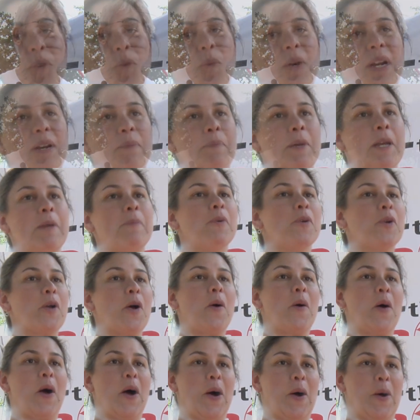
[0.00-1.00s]
When people go
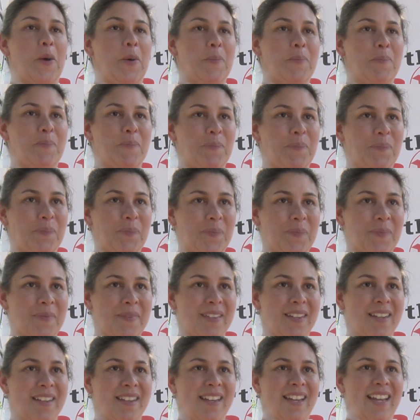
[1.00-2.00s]
home,
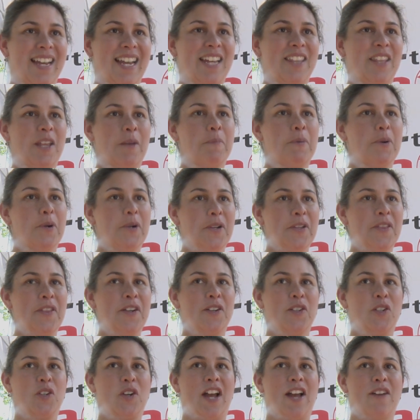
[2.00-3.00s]
and they pull in their
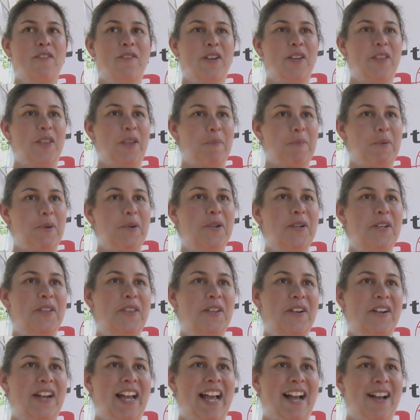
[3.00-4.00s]
driveway and they pull in
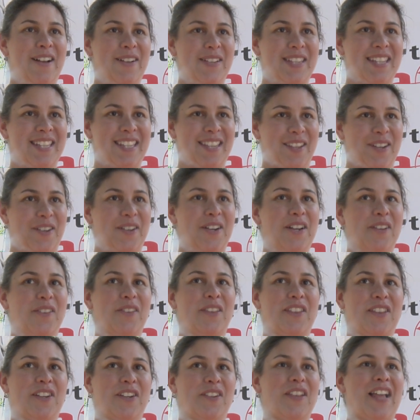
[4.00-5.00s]
their house and they're,
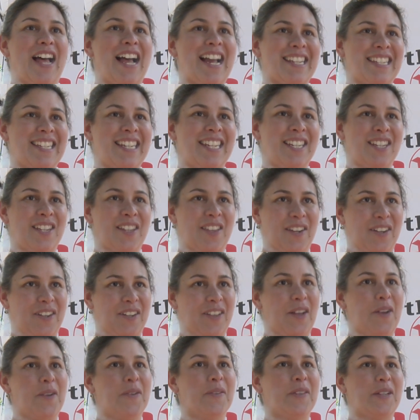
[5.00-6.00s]
they're locked into their
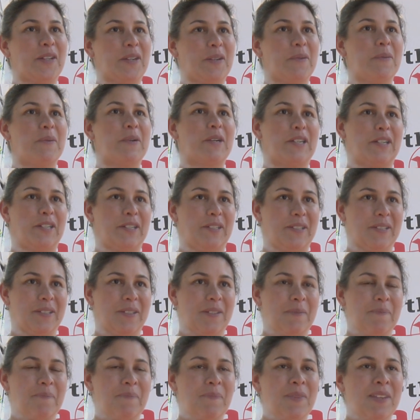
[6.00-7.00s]
own little world.
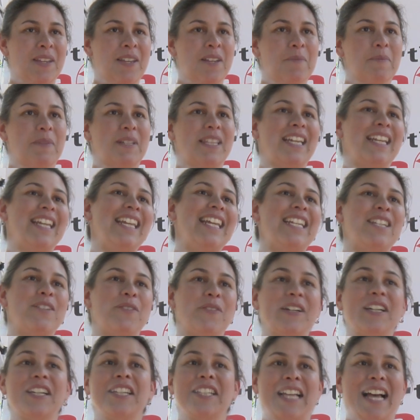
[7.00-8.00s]
But they need to
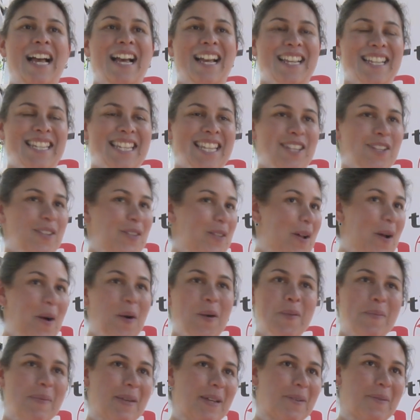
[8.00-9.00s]
realize that there's a
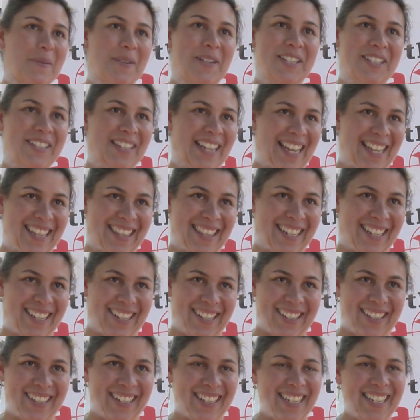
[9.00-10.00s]
whole big world out
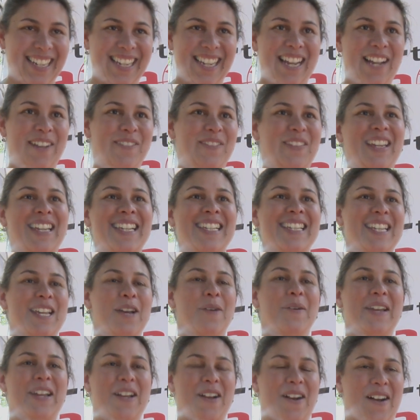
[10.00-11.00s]
there of things
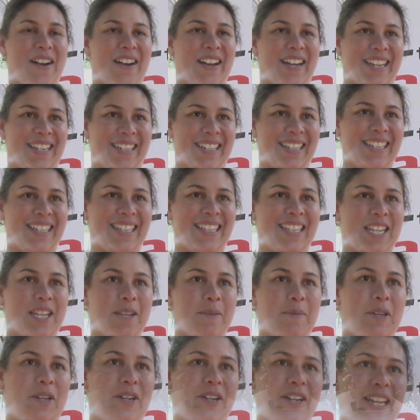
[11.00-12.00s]
going on in the
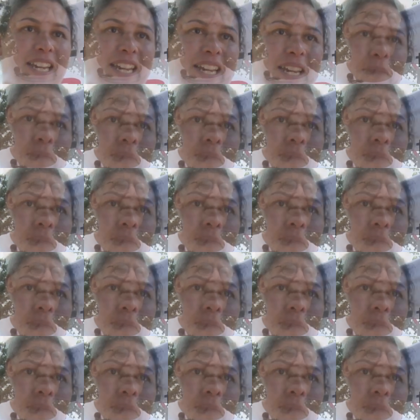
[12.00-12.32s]
community.